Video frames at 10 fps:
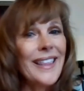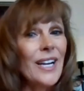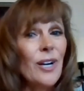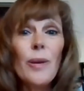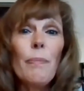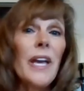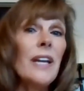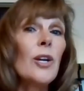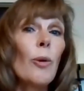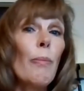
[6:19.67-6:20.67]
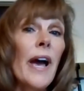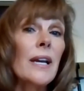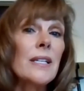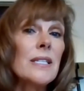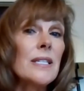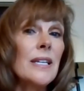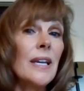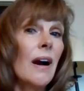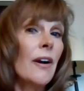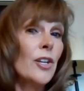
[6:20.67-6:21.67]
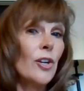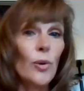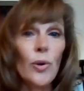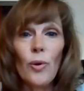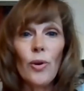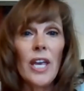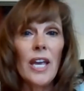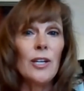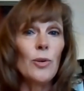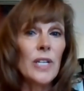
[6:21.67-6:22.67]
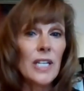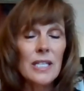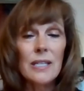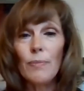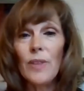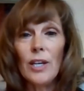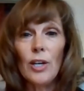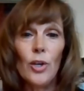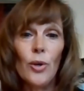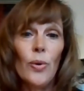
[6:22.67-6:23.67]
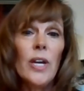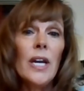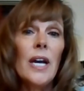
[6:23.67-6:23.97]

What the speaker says: they don't get paid to go back and see, are you doing okay? Do we need something new?